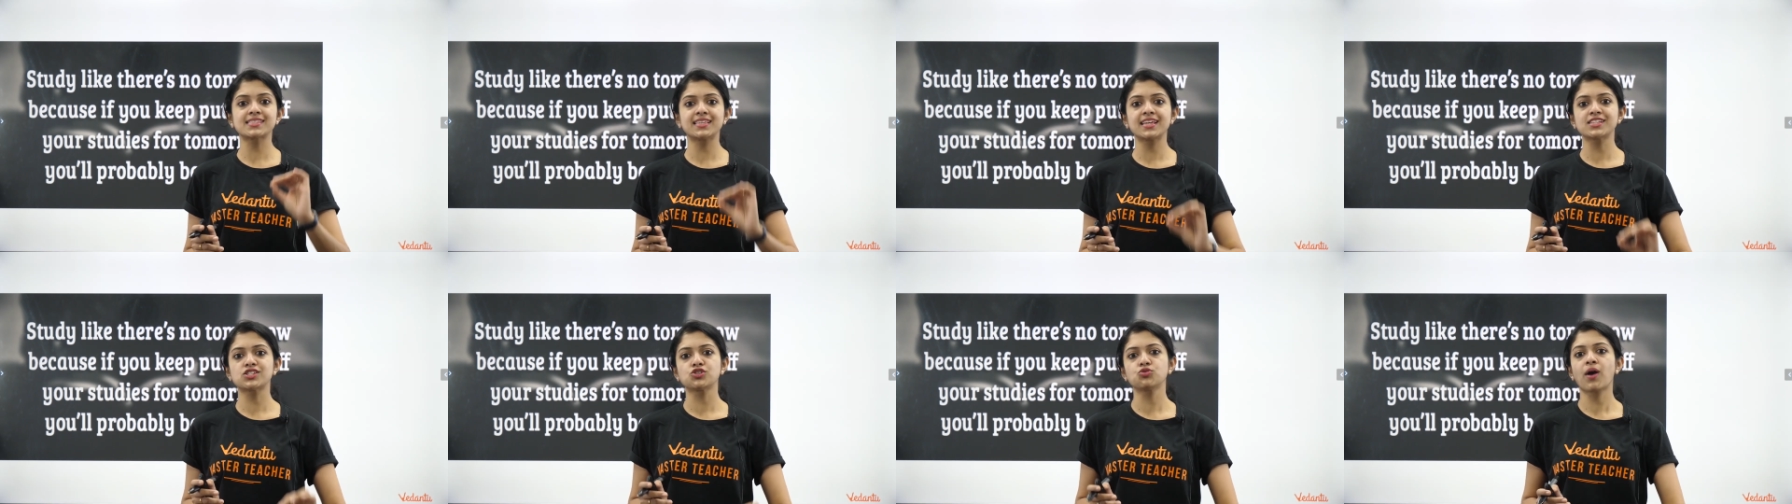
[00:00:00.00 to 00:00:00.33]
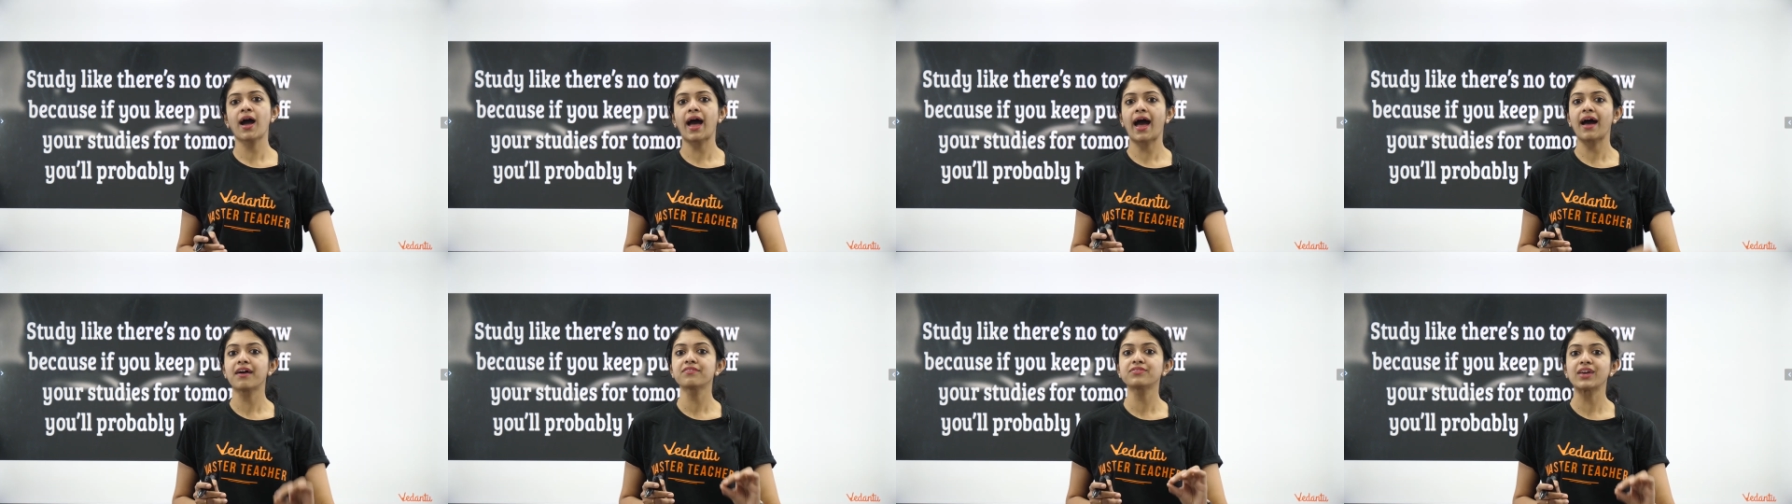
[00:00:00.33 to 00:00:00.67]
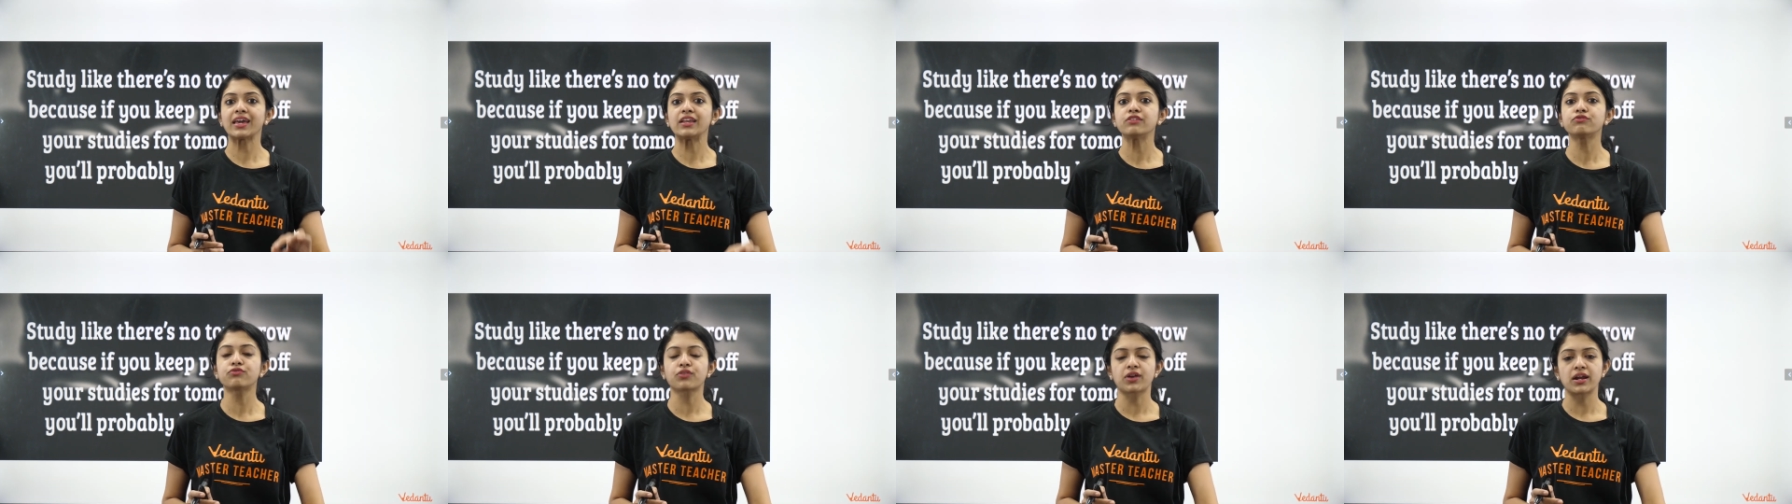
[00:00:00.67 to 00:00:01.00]
that you have
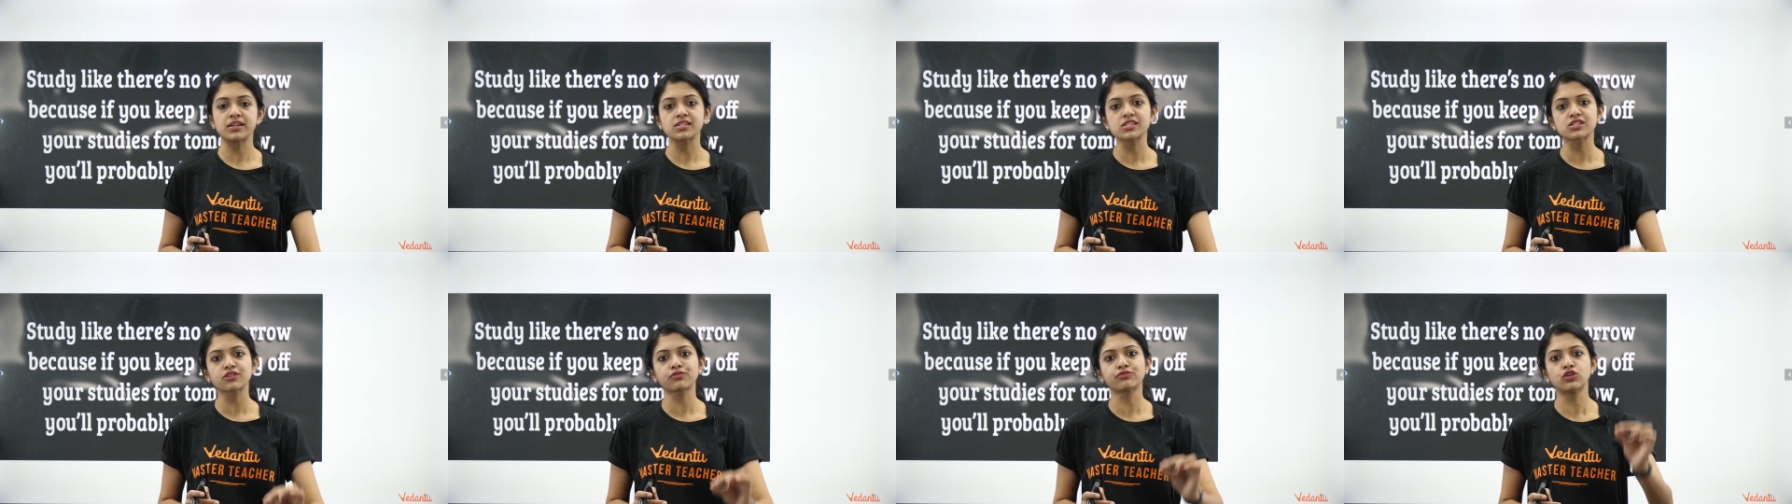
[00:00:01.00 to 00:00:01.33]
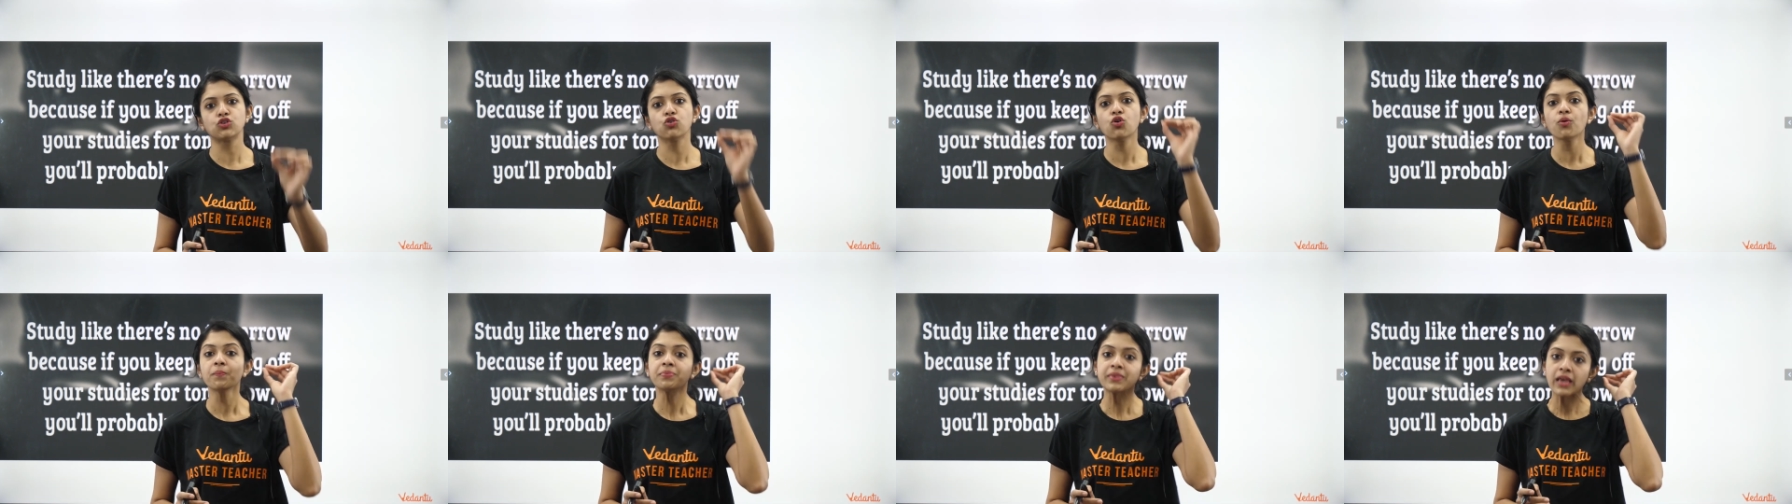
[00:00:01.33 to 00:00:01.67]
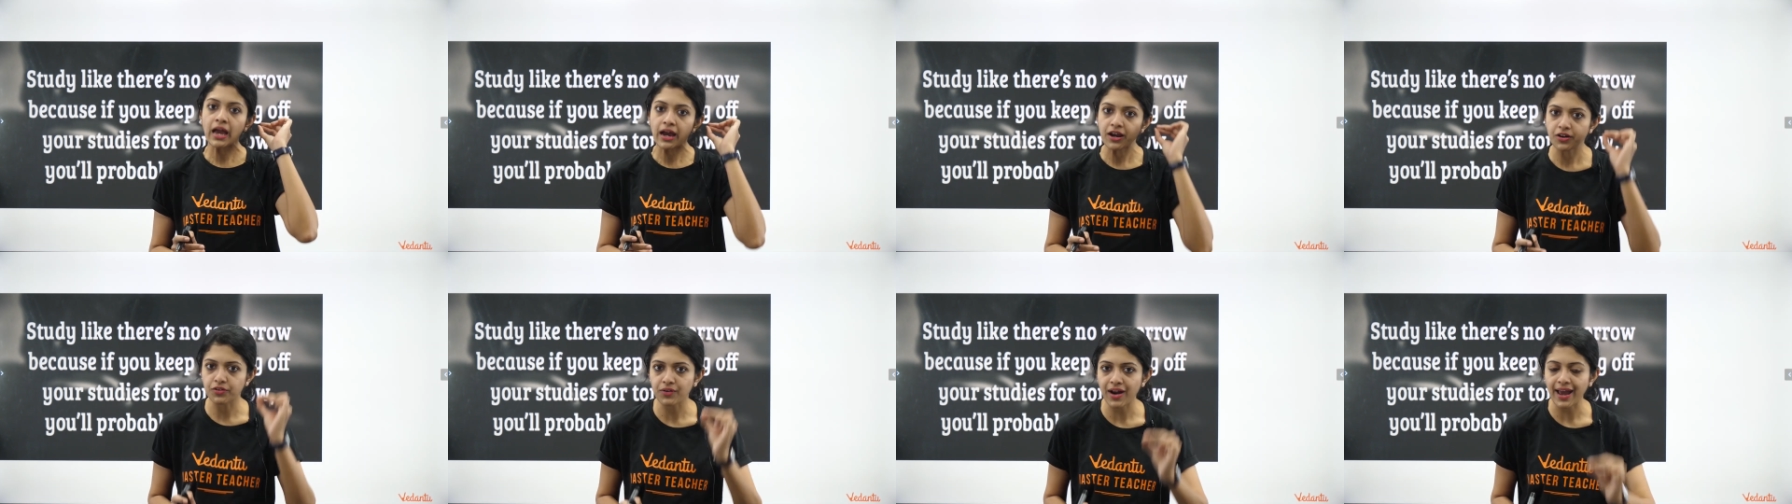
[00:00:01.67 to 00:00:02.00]
in front of you
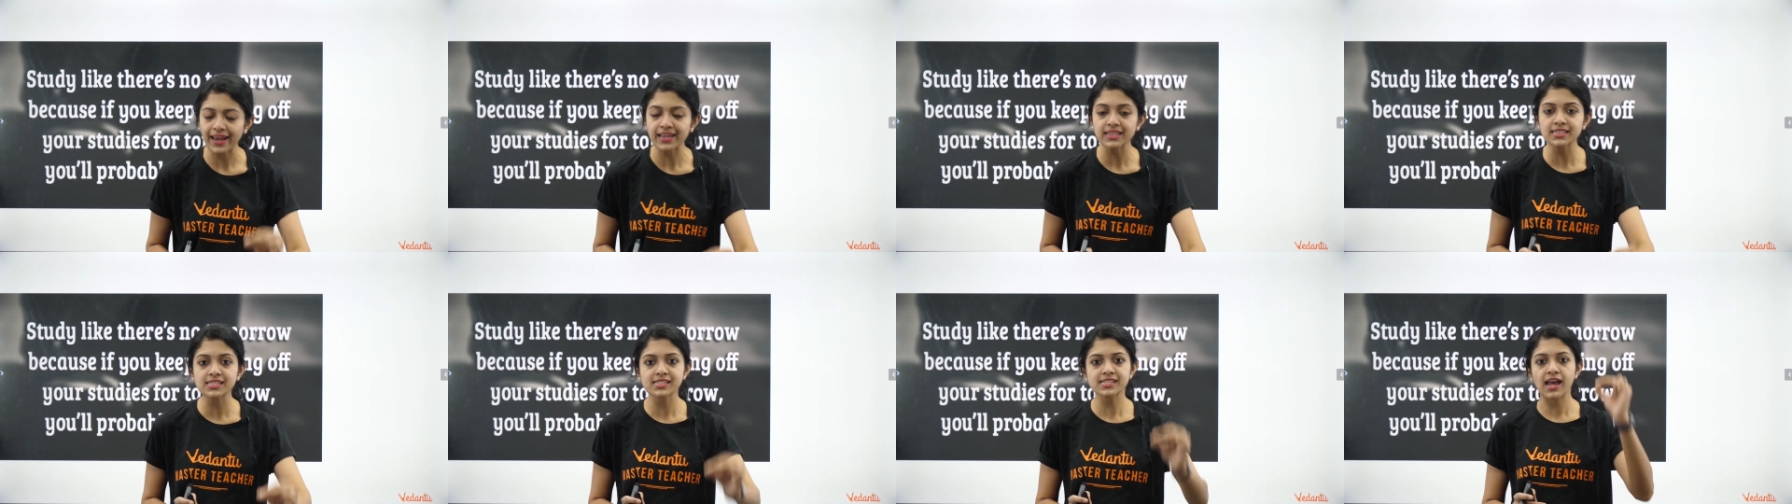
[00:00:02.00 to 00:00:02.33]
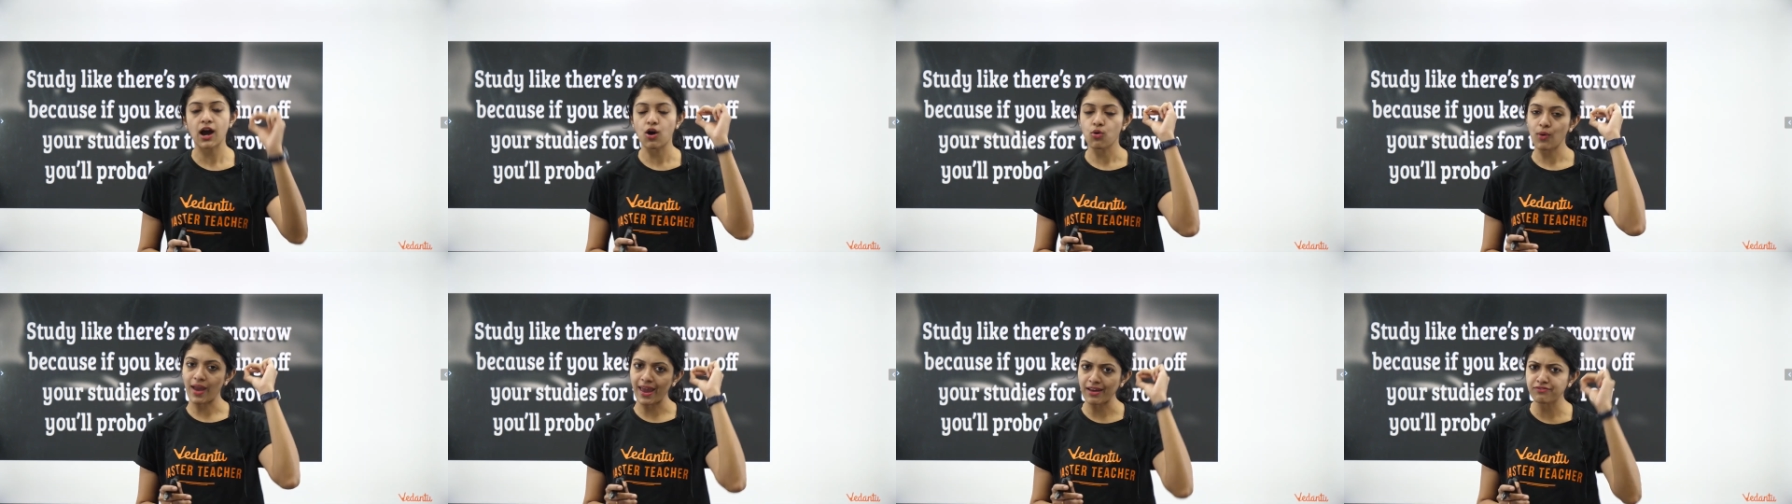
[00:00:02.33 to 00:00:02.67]
right now.